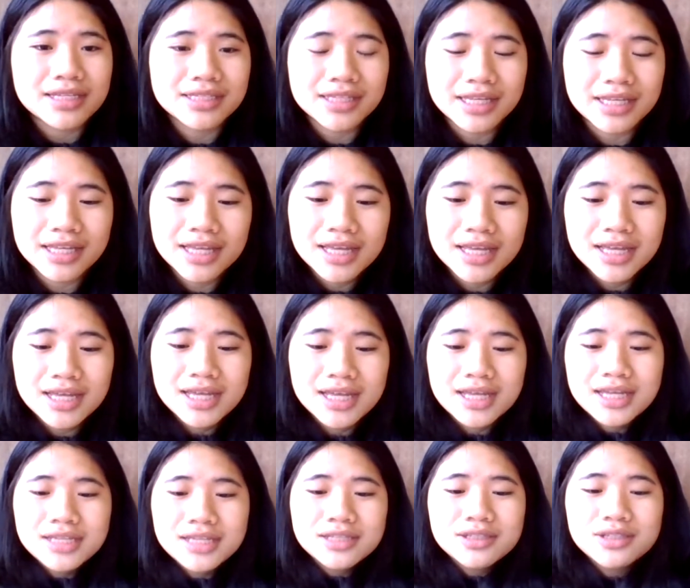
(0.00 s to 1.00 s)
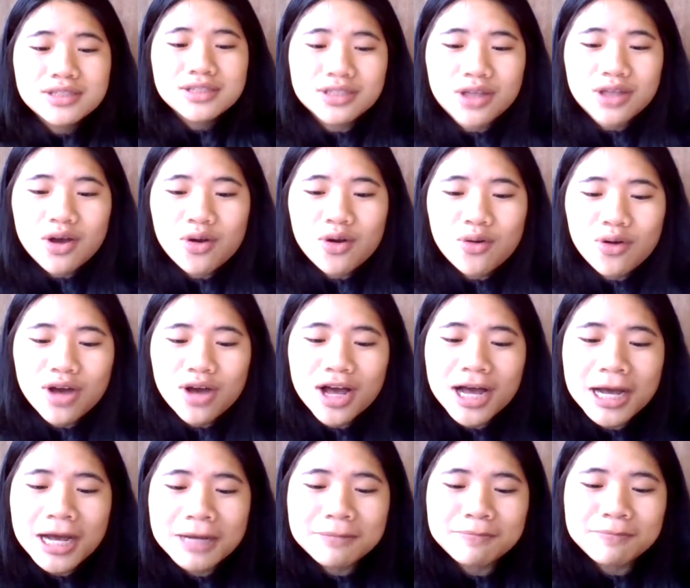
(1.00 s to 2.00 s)
Yeah. So,
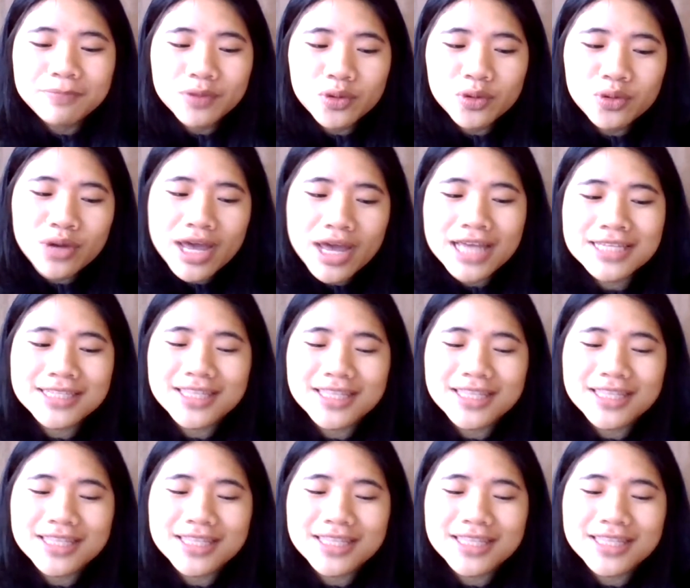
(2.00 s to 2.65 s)
um, who has?